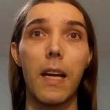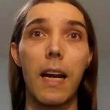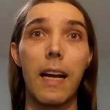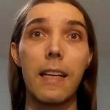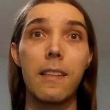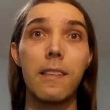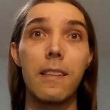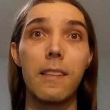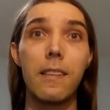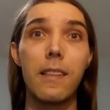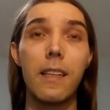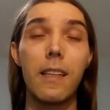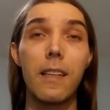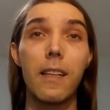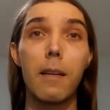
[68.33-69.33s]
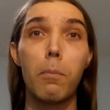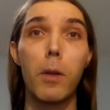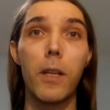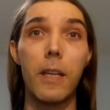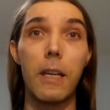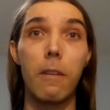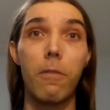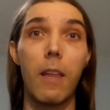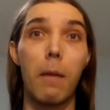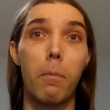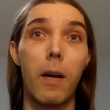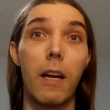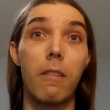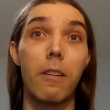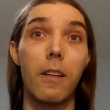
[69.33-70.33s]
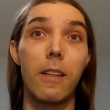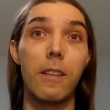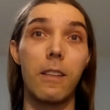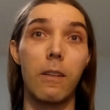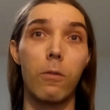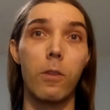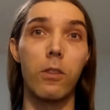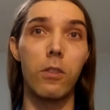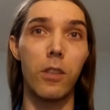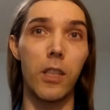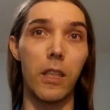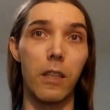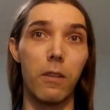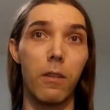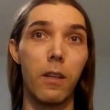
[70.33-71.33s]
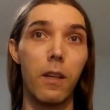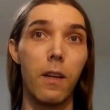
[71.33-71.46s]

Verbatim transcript: I sincerely believed that my religion was true.